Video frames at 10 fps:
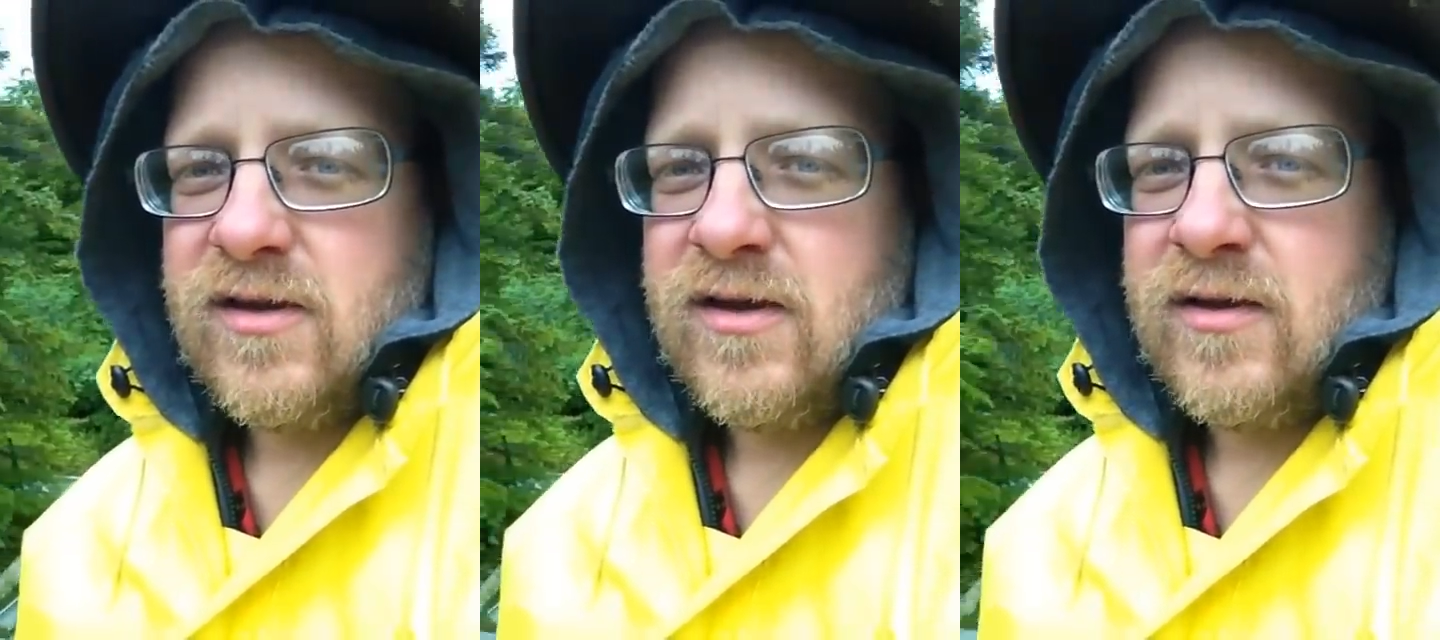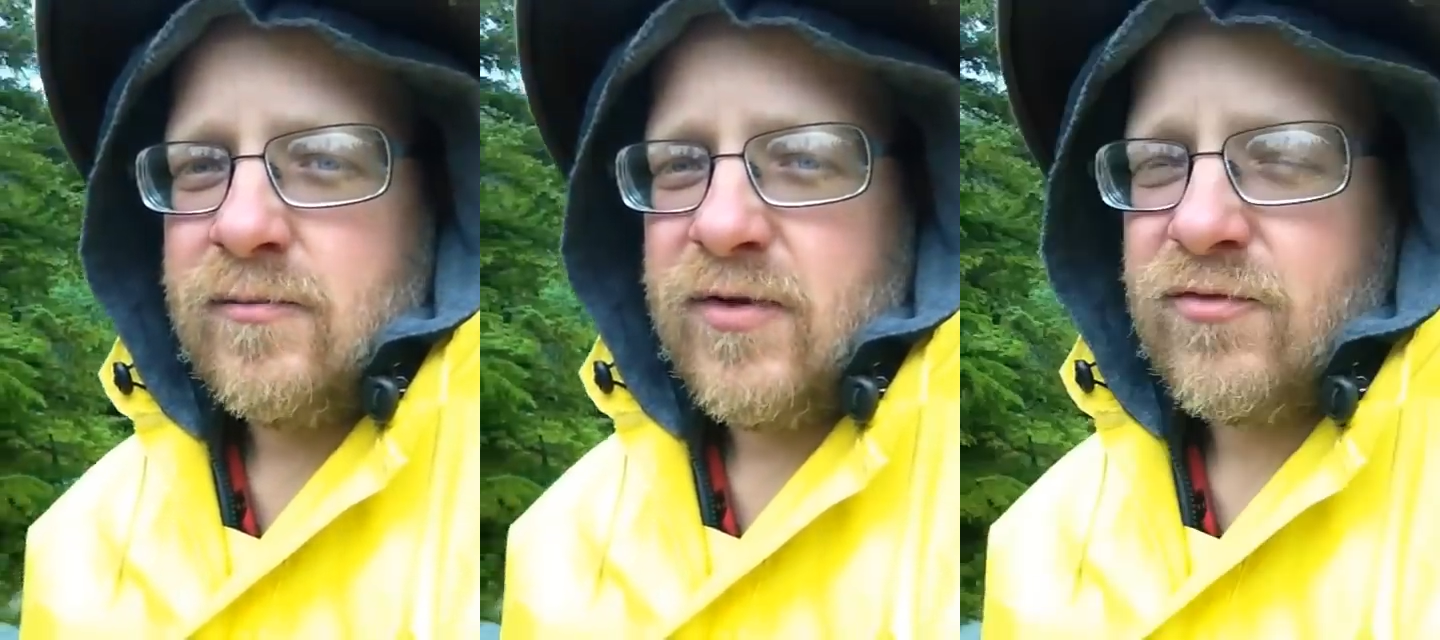
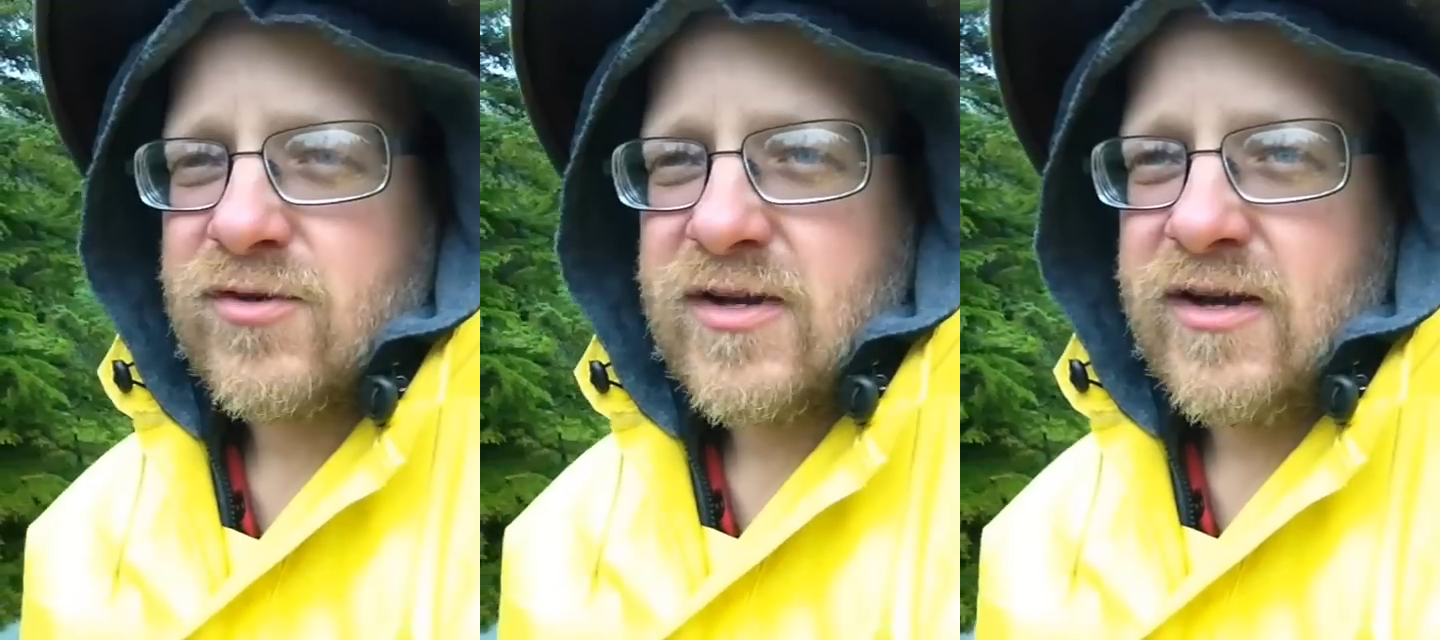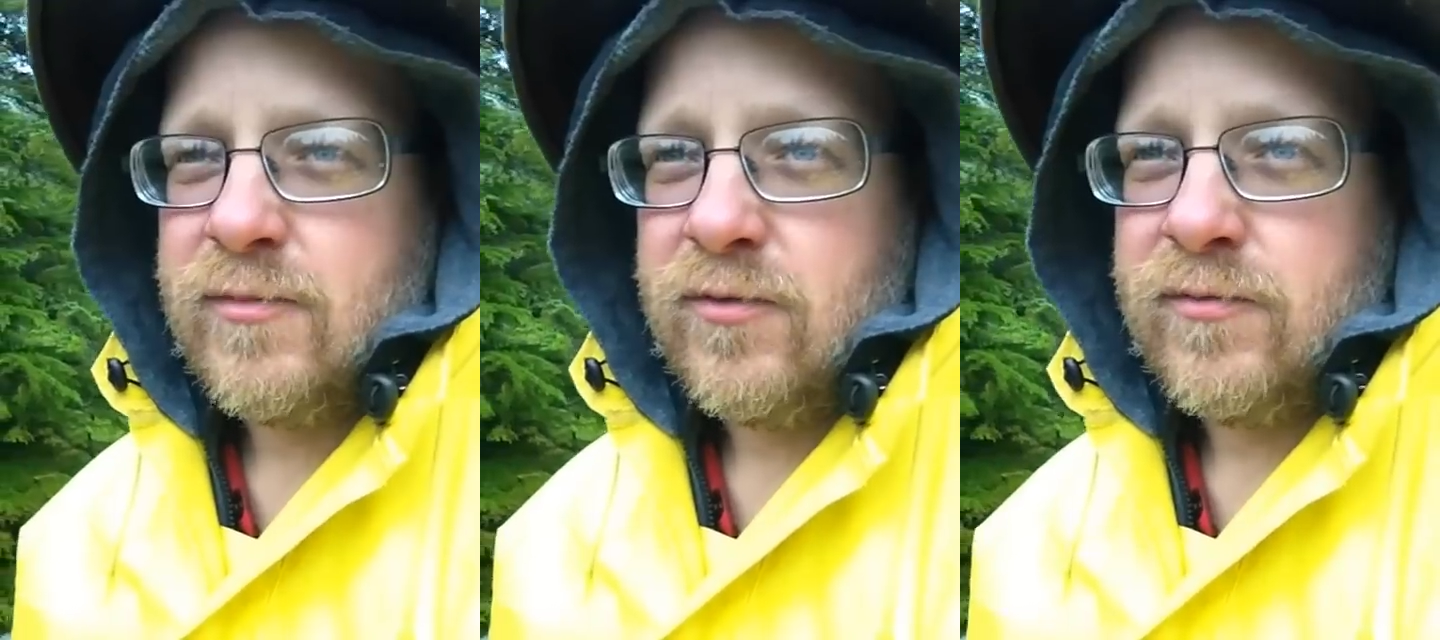But first I
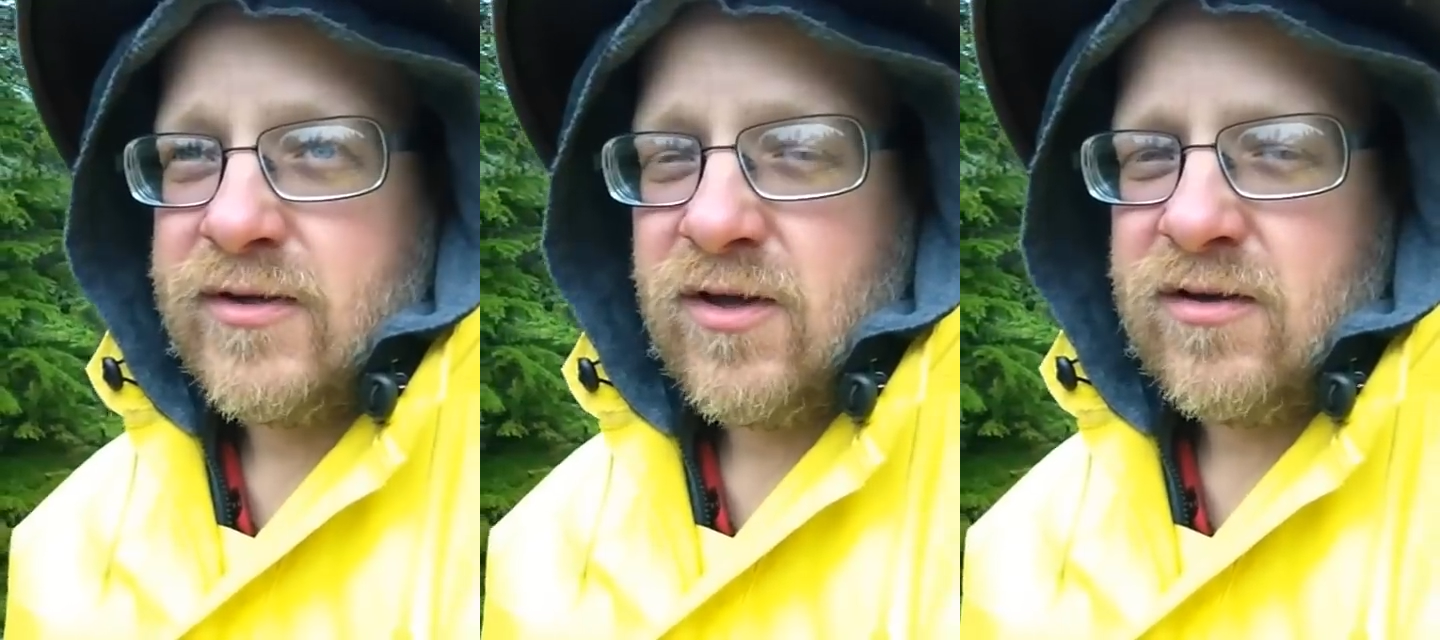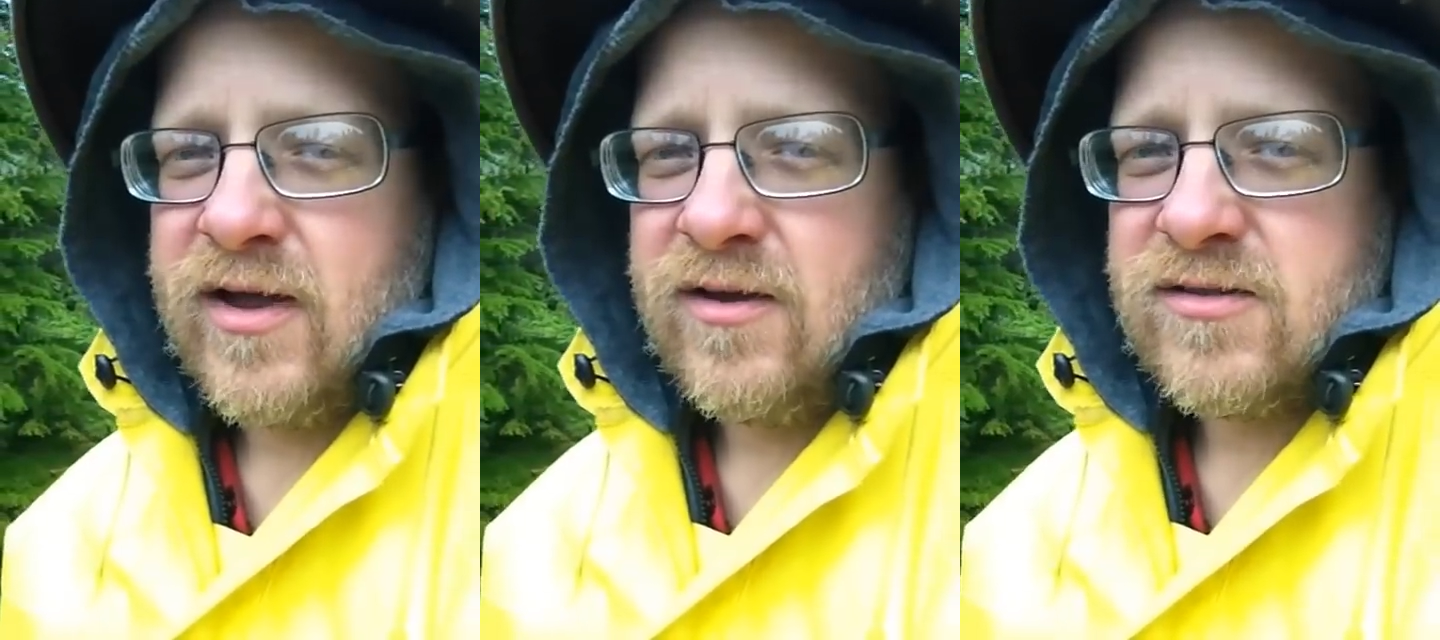need to build my
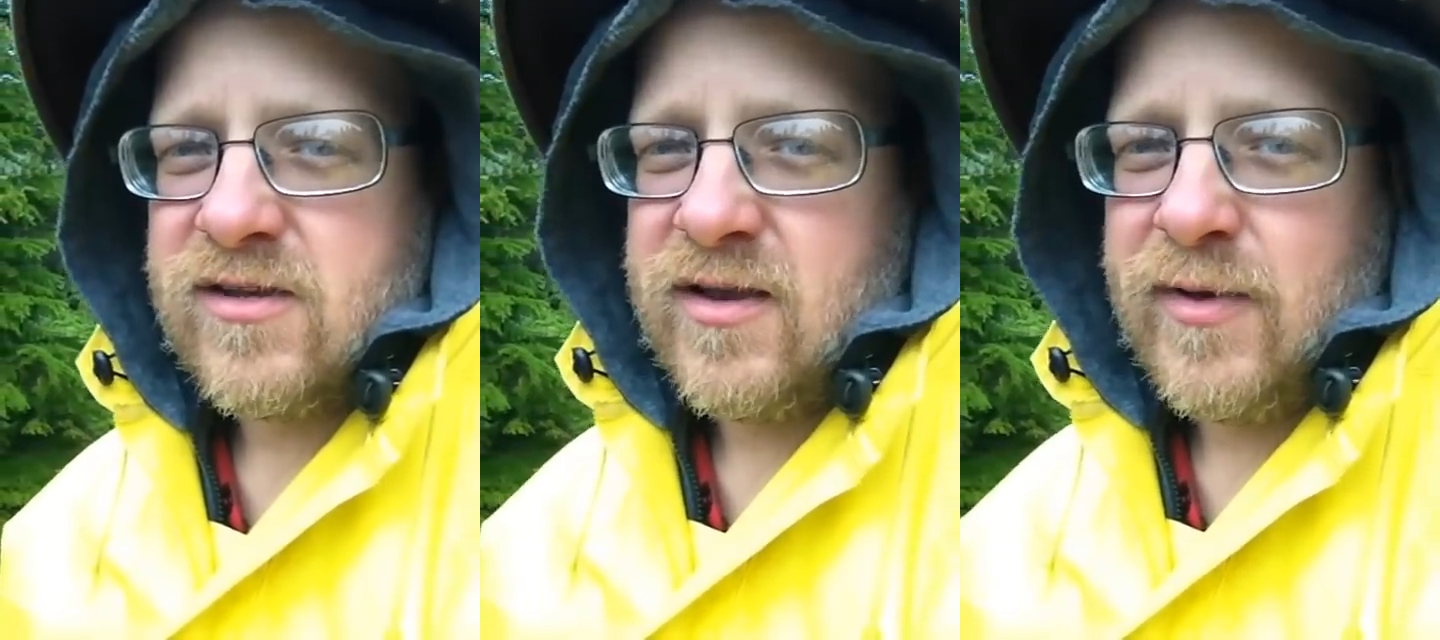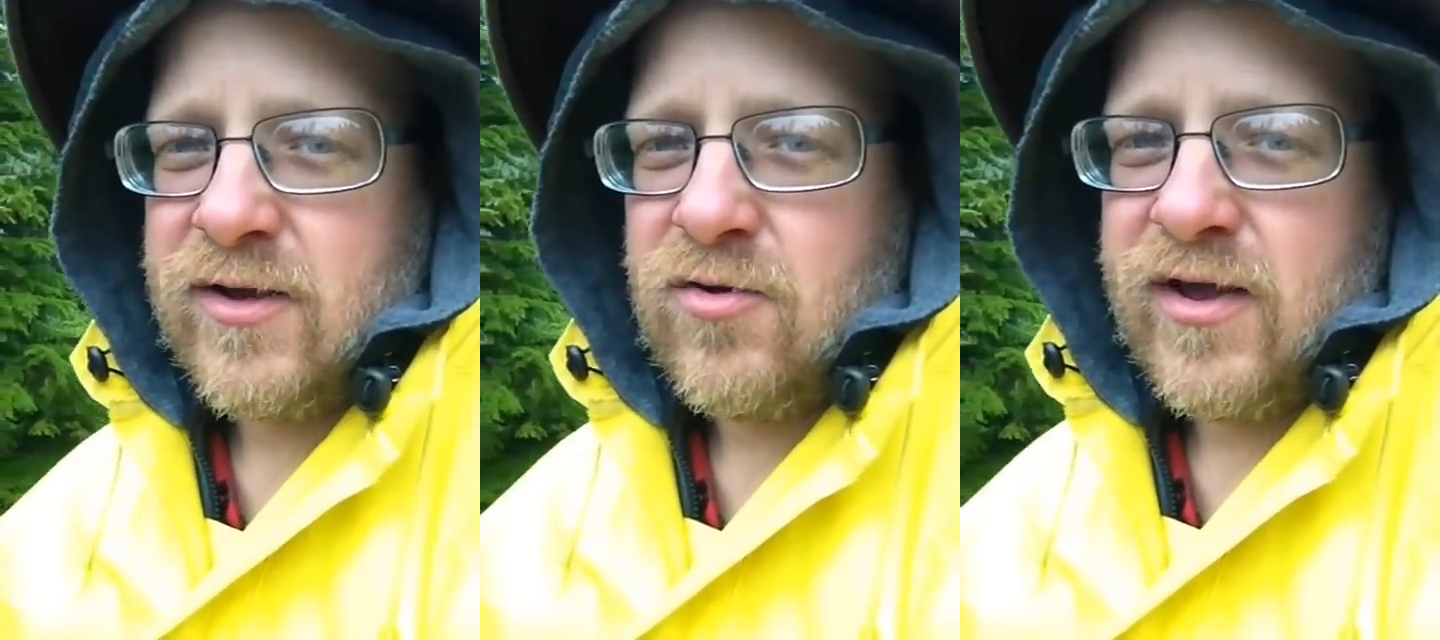dog house and
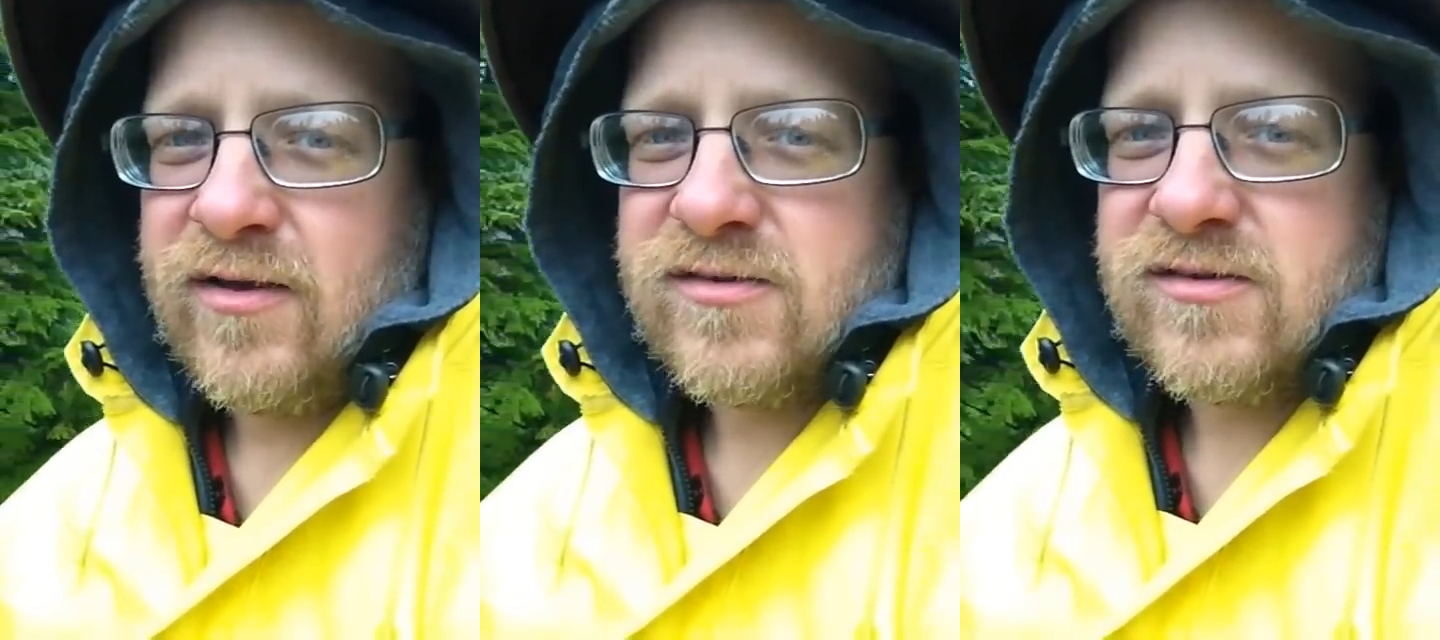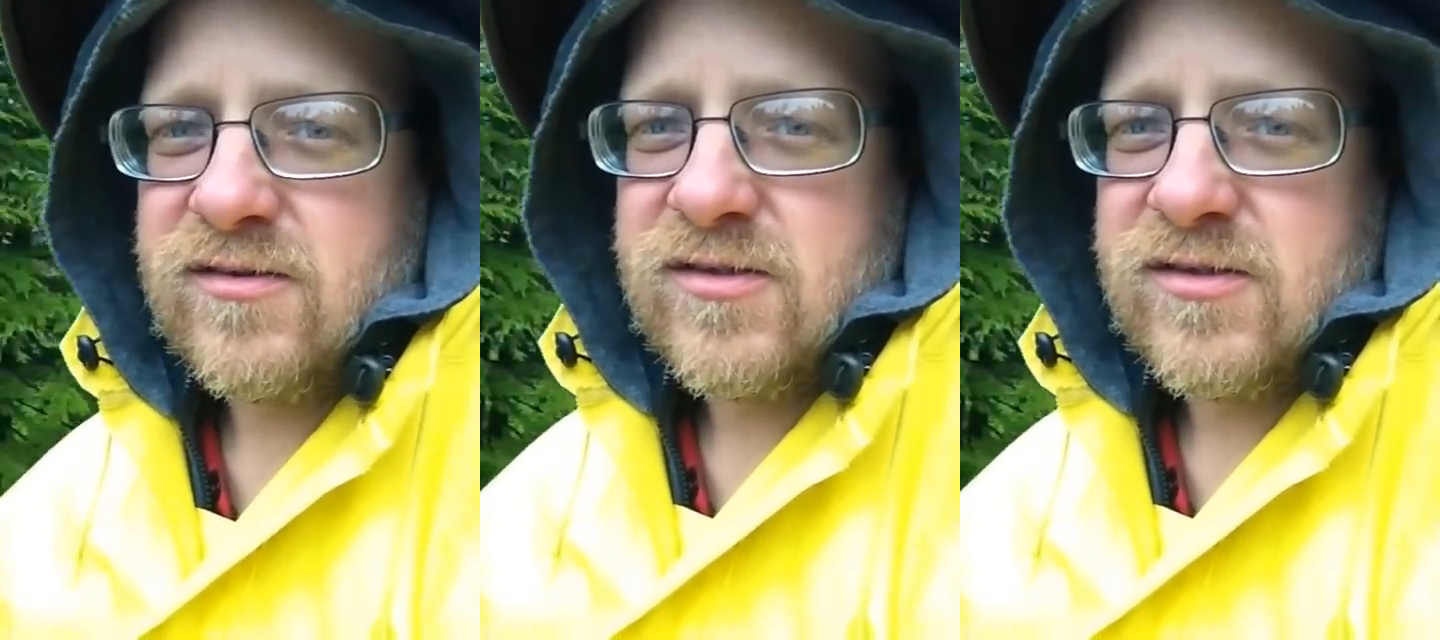my goat house.